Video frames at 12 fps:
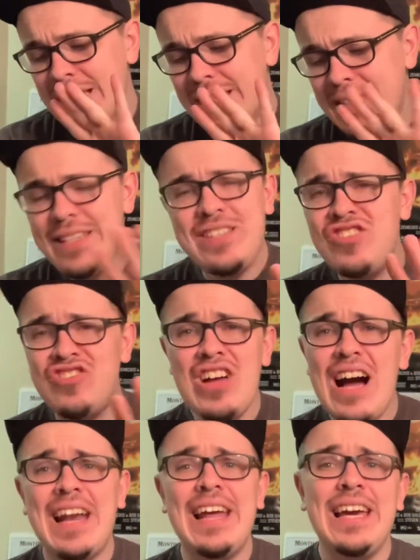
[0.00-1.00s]
This is
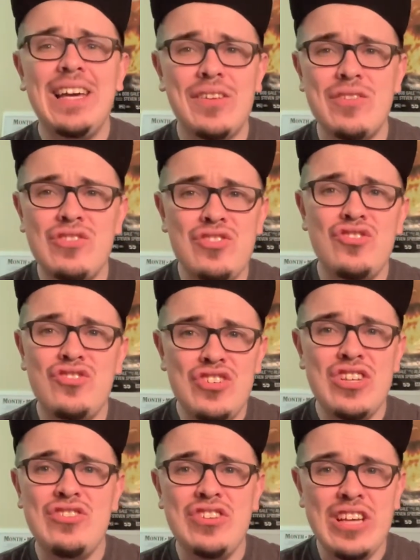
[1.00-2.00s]
not Halo. This is
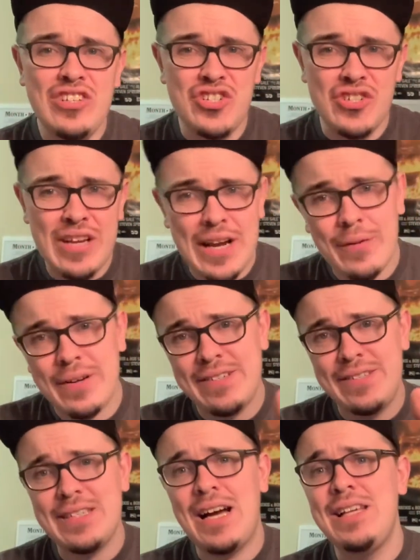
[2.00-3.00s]
just a generic
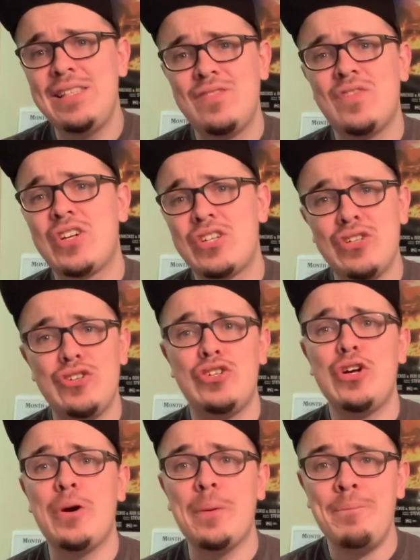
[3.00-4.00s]
science fiction
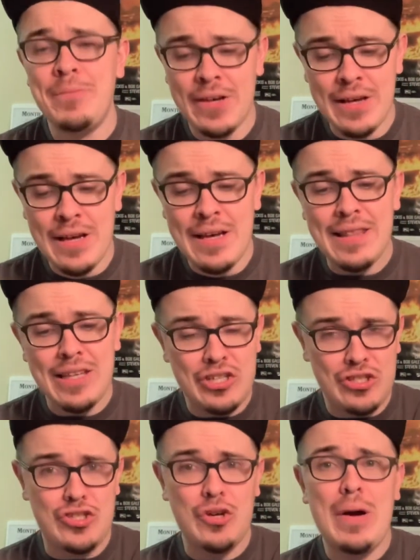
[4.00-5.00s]
show that
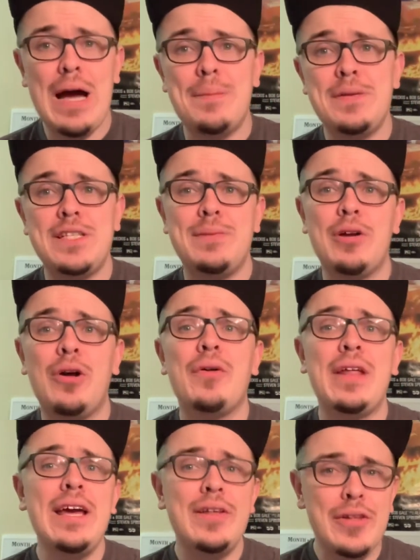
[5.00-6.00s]
just so happens to be
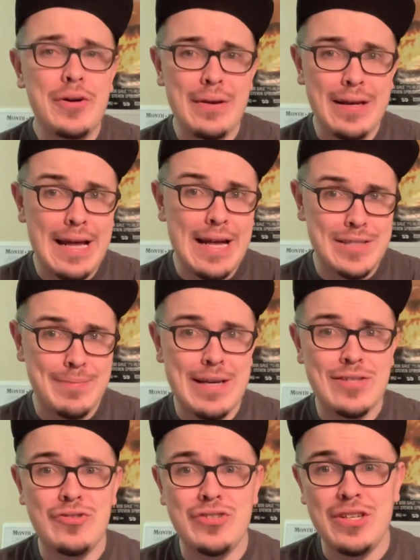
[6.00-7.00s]
called Halo and has
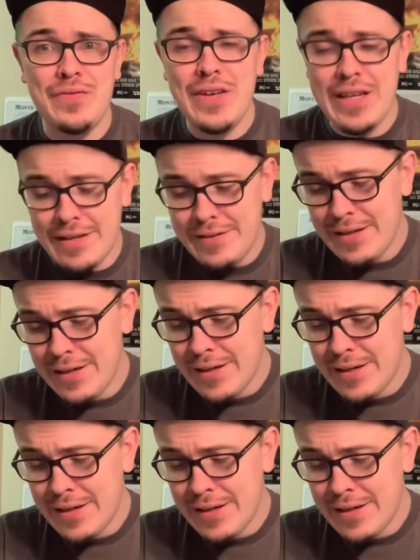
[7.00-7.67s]
Master Chief in it.